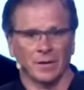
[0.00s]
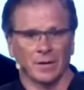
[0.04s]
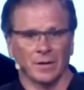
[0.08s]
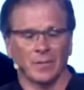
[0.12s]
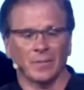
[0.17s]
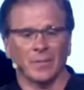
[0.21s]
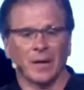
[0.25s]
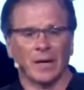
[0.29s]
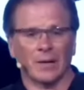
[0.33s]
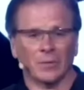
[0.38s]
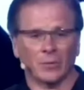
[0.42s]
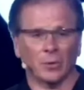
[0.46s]
the
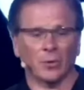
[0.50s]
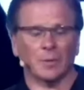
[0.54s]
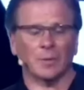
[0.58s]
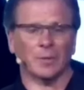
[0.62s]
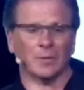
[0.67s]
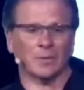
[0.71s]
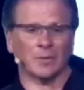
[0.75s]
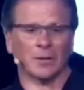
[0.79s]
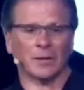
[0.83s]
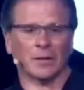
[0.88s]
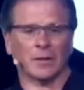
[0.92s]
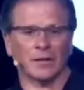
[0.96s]
man
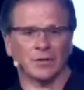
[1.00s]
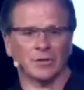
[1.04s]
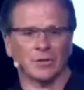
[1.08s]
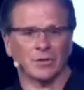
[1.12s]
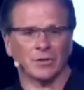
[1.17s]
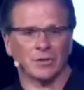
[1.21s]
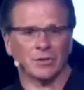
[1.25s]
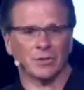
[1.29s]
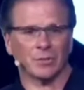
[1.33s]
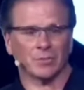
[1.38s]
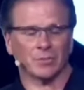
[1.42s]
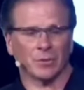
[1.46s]
woman
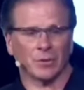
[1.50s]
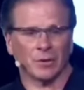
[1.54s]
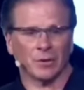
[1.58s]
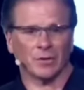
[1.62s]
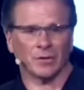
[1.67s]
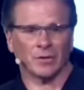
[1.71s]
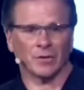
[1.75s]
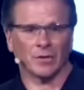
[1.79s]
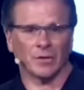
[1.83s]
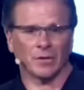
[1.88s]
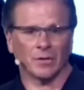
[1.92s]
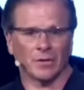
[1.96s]
relationship were
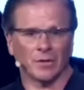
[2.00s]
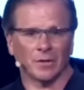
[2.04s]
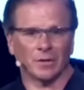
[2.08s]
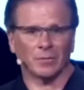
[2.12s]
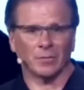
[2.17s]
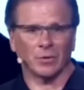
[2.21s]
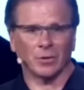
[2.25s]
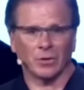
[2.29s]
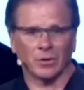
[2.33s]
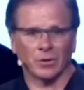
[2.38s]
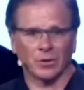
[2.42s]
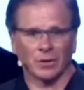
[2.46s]
considered
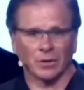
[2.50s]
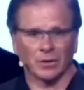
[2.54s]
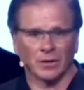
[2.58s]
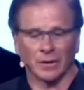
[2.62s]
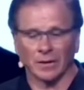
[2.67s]
immoral.